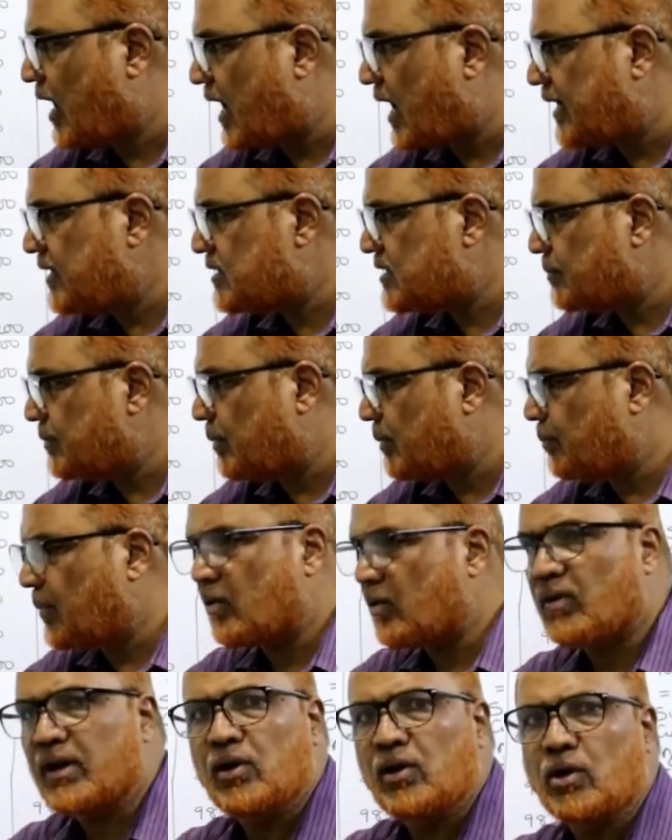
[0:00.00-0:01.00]
Item number
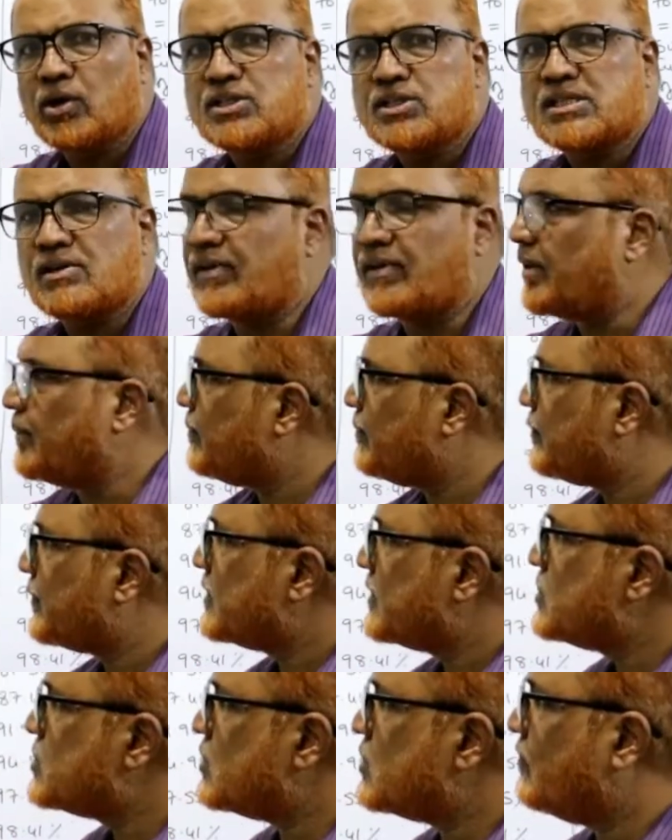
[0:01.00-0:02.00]
107.
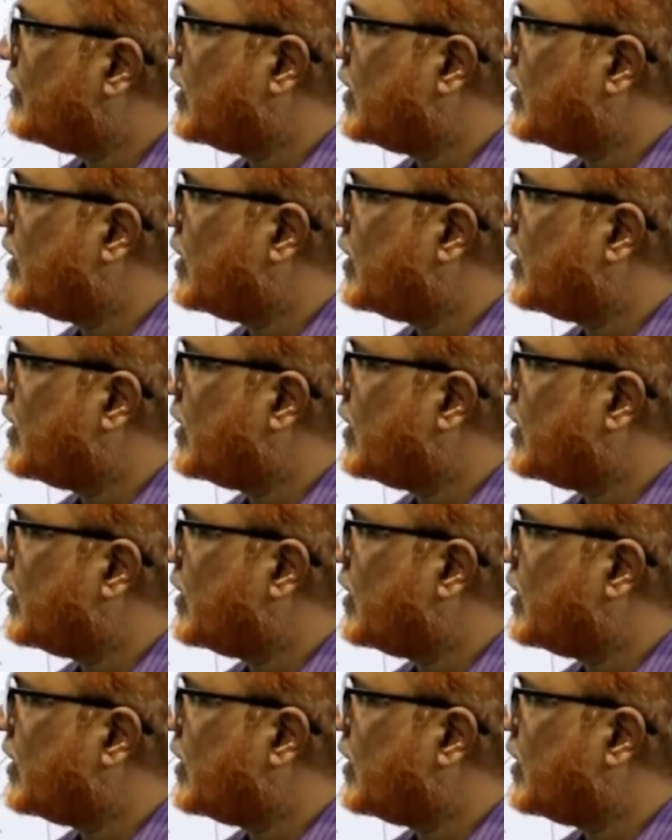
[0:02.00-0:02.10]
So